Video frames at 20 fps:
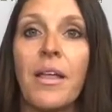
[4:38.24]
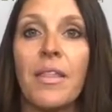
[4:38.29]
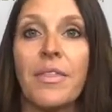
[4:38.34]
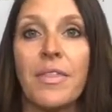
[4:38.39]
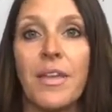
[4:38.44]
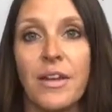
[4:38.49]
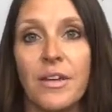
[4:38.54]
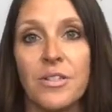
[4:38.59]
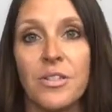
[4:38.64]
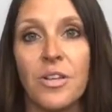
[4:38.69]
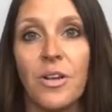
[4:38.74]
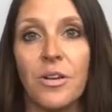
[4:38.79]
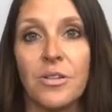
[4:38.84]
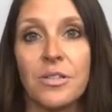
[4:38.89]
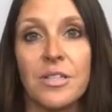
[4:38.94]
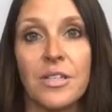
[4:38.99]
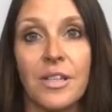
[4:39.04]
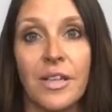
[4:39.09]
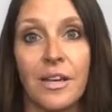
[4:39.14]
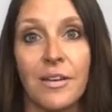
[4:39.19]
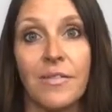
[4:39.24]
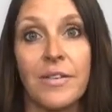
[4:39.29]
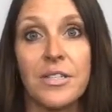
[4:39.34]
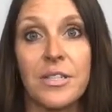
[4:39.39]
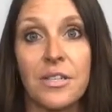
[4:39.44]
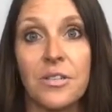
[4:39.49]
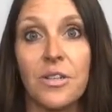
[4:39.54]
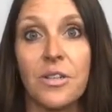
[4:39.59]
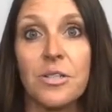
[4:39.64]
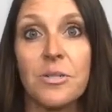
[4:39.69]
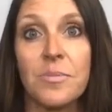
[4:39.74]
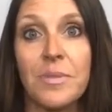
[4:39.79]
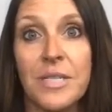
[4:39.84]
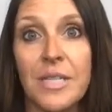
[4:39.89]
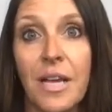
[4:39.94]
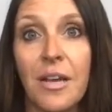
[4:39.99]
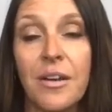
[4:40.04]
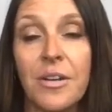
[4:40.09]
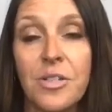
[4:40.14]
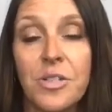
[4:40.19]
than adults. A lot of us adults miss
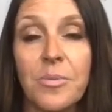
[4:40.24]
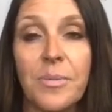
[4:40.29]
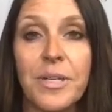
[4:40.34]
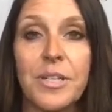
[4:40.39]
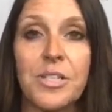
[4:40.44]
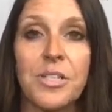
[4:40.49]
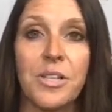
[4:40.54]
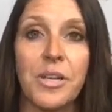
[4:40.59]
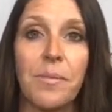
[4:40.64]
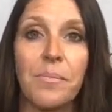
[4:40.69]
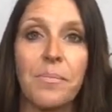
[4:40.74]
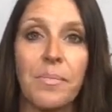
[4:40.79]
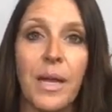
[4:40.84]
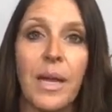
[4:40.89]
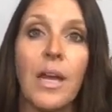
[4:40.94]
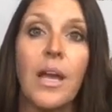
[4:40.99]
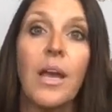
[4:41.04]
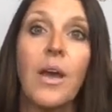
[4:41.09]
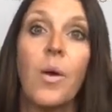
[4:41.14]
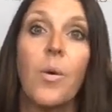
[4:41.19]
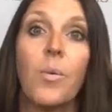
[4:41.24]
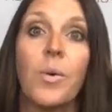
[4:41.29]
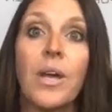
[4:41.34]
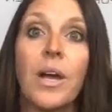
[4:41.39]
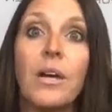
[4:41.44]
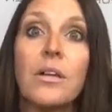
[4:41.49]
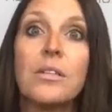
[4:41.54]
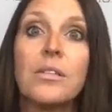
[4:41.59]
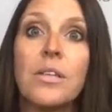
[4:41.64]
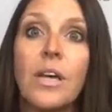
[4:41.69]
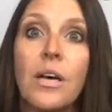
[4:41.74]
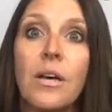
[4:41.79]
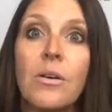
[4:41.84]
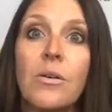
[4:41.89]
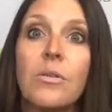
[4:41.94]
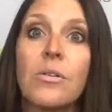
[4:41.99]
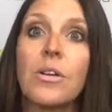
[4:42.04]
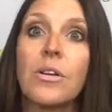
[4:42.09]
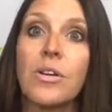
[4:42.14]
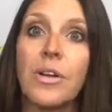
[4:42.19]
out on too much sleep, but we all
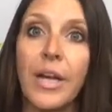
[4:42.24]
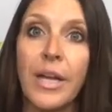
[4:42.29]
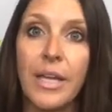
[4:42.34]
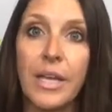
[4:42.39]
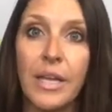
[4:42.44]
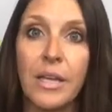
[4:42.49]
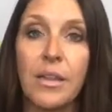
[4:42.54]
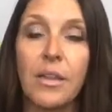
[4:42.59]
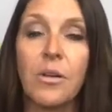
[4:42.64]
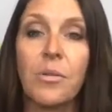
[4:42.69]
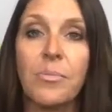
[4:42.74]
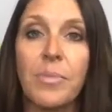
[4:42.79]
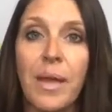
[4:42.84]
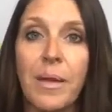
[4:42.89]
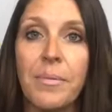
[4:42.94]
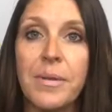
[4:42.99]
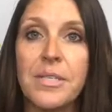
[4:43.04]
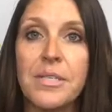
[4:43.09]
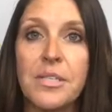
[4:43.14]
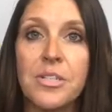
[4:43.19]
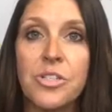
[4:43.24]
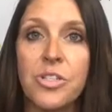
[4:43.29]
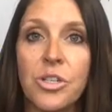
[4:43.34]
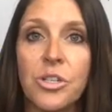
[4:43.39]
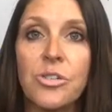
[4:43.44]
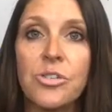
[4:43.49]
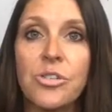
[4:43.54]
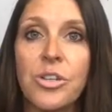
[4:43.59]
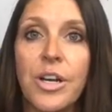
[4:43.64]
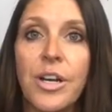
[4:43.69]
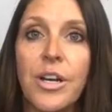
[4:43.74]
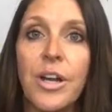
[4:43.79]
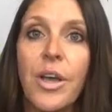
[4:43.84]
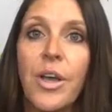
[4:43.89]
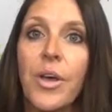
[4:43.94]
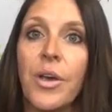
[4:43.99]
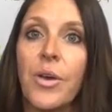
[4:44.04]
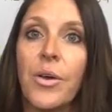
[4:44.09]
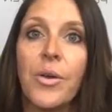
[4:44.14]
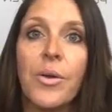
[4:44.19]
know the cranky little babies and children
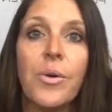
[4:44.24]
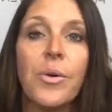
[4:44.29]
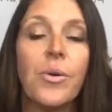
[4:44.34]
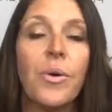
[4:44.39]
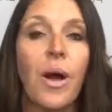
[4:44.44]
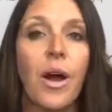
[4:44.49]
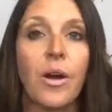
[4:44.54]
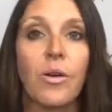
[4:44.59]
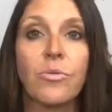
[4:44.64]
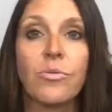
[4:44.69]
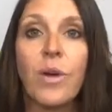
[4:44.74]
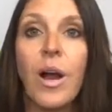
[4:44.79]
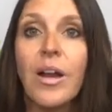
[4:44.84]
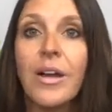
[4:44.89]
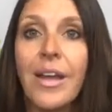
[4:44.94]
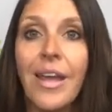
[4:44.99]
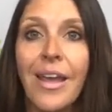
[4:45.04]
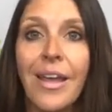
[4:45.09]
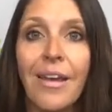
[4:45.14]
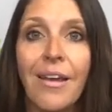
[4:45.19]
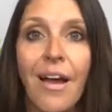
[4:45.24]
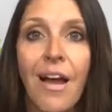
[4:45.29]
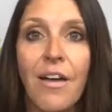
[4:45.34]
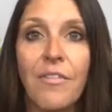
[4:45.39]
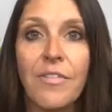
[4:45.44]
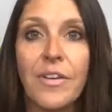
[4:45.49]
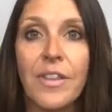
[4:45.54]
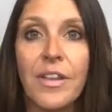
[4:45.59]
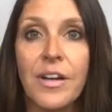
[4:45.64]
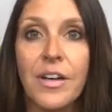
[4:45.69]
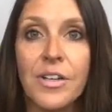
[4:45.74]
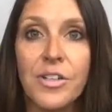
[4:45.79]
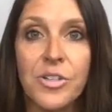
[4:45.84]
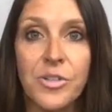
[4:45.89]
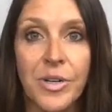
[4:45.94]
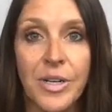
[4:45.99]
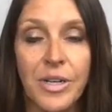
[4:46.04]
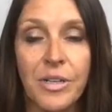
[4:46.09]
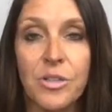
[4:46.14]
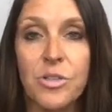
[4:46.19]
who are running off of their
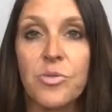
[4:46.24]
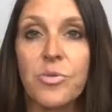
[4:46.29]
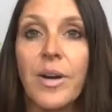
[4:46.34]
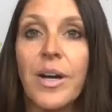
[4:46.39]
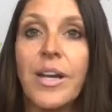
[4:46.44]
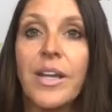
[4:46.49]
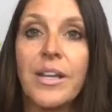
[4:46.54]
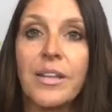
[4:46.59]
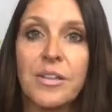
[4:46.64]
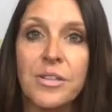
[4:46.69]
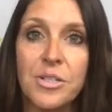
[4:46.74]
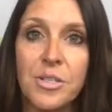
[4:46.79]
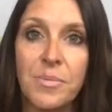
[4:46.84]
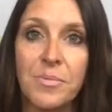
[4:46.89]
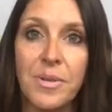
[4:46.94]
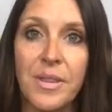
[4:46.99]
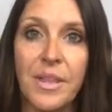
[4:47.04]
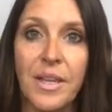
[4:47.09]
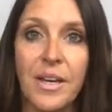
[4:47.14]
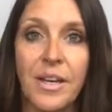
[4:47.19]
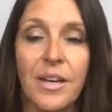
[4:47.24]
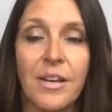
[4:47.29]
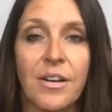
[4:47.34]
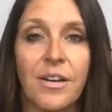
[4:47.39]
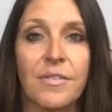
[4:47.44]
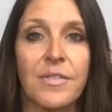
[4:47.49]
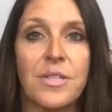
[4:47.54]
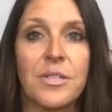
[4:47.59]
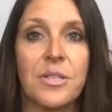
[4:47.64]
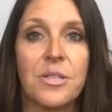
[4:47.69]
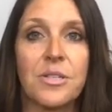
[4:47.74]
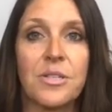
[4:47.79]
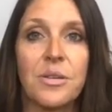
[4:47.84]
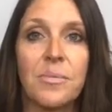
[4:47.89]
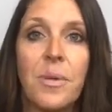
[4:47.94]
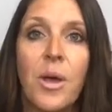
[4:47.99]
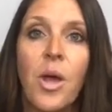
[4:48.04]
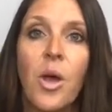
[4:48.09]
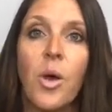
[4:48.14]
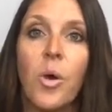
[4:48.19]
adrenals, running in their sympathetic nervous
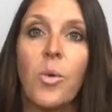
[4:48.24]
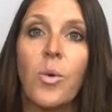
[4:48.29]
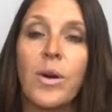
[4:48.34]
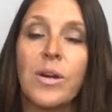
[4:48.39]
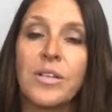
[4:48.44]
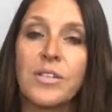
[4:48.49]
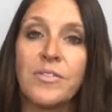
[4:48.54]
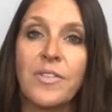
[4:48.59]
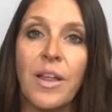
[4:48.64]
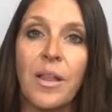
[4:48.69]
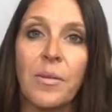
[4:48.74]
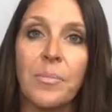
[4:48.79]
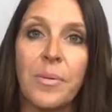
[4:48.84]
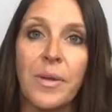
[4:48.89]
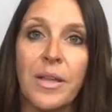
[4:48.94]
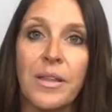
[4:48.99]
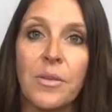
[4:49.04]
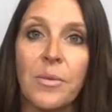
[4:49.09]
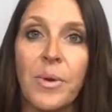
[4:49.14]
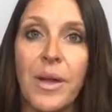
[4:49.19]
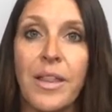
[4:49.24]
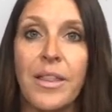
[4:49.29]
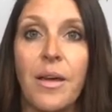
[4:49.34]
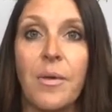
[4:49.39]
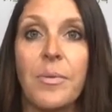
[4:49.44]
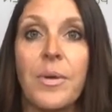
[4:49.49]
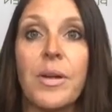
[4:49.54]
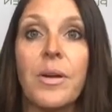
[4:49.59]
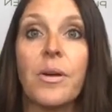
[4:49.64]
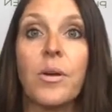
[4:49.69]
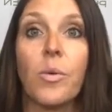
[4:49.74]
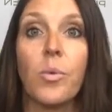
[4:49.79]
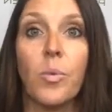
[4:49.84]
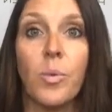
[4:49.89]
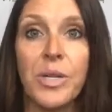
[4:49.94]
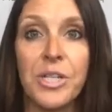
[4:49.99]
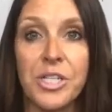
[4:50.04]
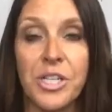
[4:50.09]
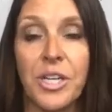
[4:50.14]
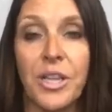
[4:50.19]
system, who aren't developing the way that we are
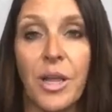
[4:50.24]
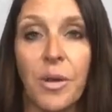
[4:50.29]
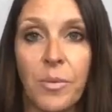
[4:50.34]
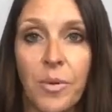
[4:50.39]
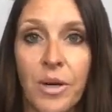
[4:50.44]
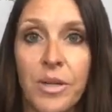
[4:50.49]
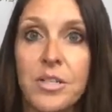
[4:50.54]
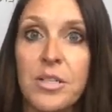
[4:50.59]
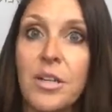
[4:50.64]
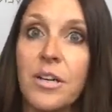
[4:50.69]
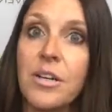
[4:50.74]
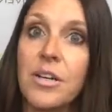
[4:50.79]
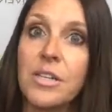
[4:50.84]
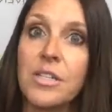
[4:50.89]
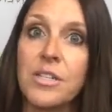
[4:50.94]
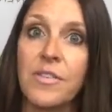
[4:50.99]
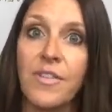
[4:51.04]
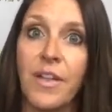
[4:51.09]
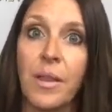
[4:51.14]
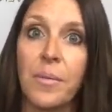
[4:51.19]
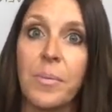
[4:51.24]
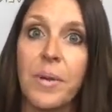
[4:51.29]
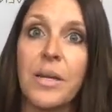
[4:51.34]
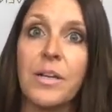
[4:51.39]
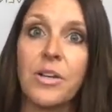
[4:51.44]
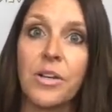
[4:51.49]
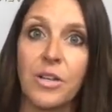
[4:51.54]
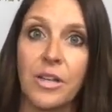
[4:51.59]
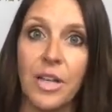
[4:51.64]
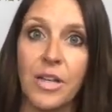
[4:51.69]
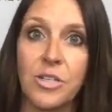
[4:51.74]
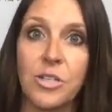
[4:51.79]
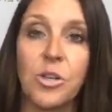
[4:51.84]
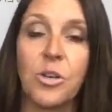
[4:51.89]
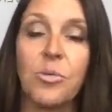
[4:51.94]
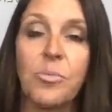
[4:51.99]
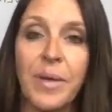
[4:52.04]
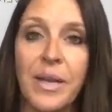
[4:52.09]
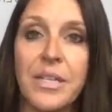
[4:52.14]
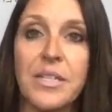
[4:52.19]
wishing they were, start developing
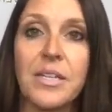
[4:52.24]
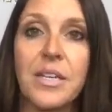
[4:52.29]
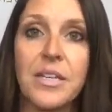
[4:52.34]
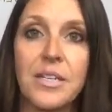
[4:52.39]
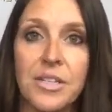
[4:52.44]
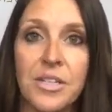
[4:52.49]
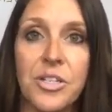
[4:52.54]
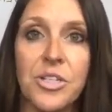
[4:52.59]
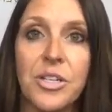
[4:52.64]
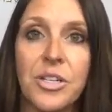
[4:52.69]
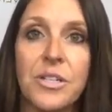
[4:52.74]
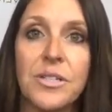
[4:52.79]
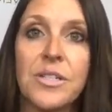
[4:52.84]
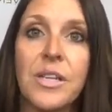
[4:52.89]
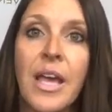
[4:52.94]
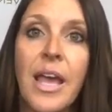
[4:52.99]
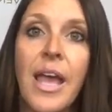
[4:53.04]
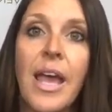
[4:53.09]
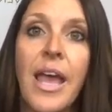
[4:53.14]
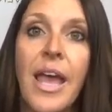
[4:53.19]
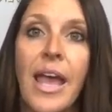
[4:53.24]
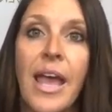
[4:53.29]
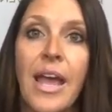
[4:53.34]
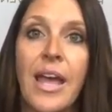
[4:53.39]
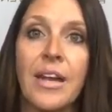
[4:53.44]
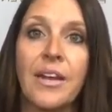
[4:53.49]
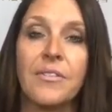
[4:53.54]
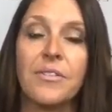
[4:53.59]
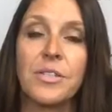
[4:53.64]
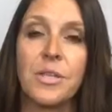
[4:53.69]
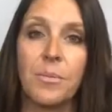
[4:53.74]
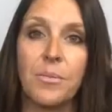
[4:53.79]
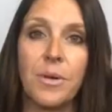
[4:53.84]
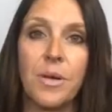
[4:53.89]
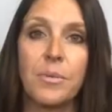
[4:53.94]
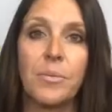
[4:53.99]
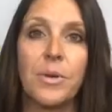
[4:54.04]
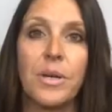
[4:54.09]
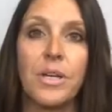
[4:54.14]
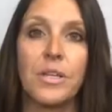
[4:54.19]
neurological based conditions. And if
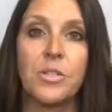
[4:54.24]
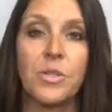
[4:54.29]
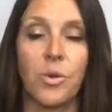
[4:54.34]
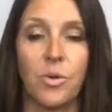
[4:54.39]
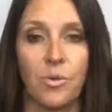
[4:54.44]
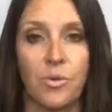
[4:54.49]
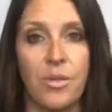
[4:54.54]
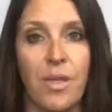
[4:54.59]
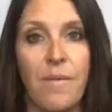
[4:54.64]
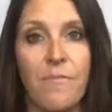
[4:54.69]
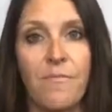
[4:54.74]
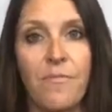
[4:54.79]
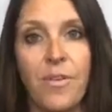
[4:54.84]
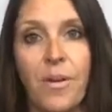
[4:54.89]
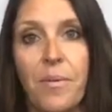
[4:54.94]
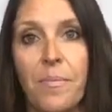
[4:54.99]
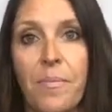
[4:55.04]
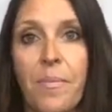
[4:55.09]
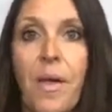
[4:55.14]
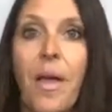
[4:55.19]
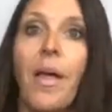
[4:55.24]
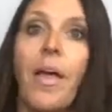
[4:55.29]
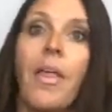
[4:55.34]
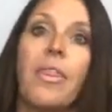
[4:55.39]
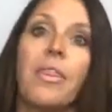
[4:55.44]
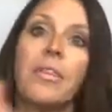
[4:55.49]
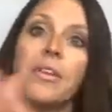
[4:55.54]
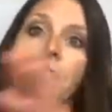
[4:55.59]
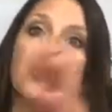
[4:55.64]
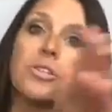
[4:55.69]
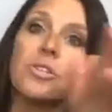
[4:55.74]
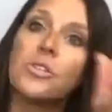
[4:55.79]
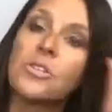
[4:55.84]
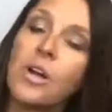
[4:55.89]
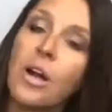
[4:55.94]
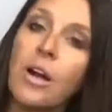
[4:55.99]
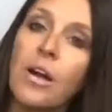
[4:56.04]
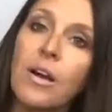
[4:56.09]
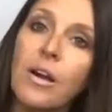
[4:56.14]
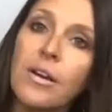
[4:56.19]
someone would have told them from the
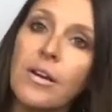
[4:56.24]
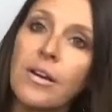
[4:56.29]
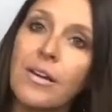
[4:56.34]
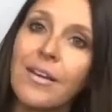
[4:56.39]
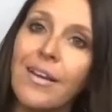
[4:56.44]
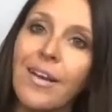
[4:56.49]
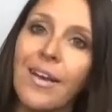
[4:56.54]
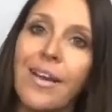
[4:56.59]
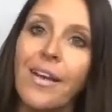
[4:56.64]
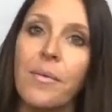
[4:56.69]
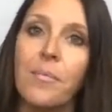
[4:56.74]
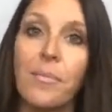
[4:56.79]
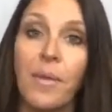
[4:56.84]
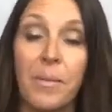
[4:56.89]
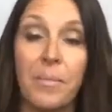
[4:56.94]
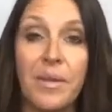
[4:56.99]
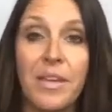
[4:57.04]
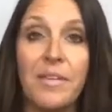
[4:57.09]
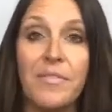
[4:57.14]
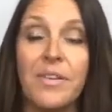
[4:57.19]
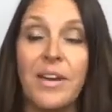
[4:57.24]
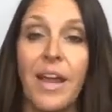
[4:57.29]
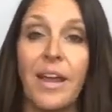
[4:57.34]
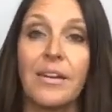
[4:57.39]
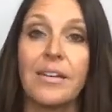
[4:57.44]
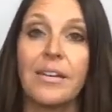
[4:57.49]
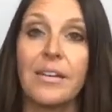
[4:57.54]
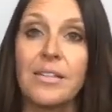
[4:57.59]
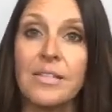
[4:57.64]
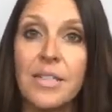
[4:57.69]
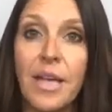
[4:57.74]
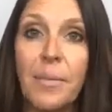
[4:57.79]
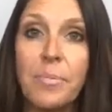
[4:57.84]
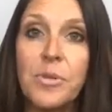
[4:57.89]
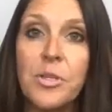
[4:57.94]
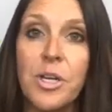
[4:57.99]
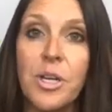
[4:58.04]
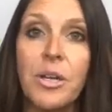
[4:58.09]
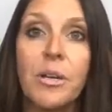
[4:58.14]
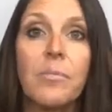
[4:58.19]
start, maybe even at
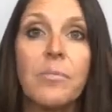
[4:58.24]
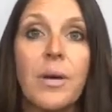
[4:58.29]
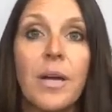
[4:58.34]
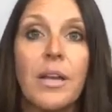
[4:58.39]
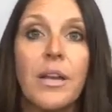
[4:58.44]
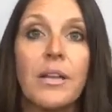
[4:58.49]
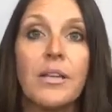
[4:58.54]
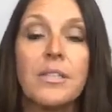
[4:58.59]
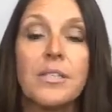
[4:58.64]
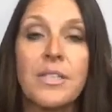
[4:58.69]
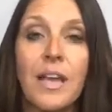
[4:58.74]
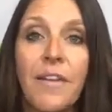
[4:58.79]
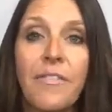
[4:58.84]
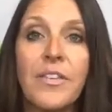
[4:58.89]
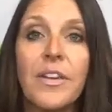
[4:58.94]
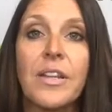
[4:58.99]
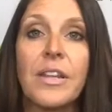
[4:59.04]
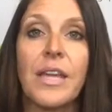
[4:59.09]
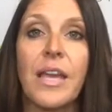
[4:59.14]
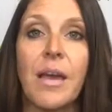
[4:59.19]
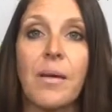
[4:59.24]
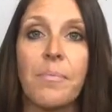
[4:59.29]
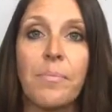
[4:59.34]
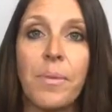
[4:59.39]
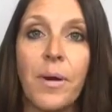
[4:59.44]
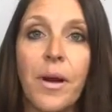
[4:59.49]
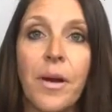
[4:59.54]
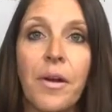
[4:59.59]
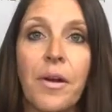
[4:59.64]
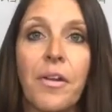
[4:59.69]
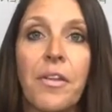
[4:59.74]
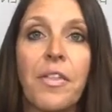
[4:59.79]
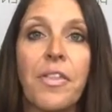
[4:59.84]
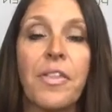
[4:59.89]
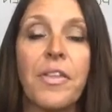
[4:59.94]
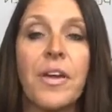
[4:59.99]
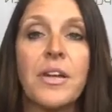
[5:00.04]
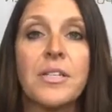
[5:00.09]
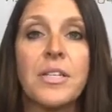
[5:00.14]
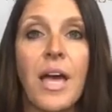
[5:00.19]
conception, but definitely at
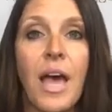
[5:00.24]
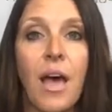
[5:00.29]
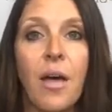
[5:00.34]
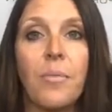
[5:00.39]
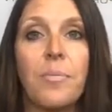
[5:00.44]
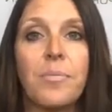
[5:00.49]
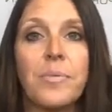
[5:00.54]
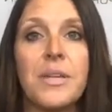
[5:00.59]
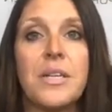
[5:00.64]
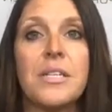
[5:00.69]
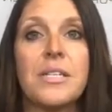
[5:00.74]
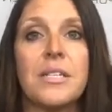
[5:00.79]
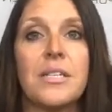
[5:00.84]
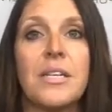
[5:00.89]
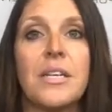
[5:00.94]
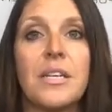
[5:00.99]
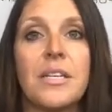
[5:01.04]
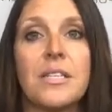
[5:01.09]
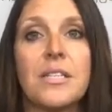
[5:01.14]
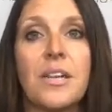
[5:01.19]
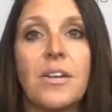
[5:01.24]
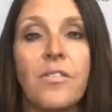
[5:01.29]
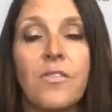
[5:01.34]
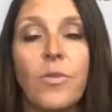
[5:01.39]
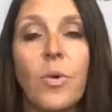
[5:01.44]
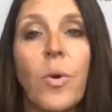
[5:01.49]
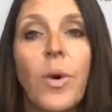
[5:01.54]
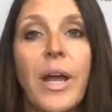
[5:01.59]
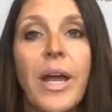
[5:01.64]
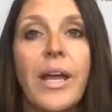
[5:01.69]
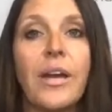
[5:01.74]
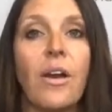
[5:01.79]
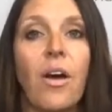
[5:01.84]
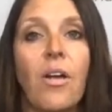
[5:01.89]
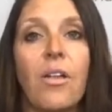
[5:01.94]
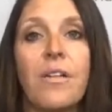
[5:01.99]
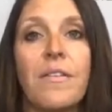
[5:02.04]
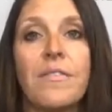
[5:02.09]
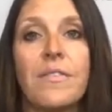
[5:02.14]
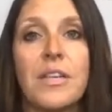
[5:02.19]
birth, to help these things and avoid
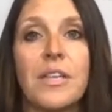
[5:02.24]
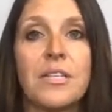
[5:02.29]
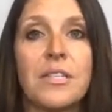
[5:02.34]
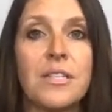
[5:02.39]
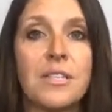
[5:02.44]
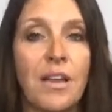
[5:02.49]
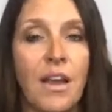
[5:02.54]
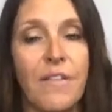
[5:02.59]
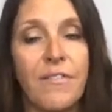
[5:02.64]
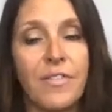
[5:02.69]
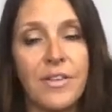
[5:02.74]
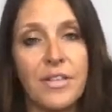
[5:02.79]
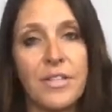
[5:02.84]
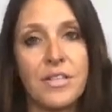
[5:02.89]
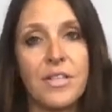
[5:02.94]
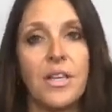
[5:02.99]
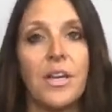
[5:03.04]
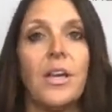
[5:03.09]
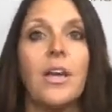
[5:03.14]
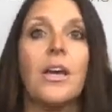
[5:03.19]
all of this stuff is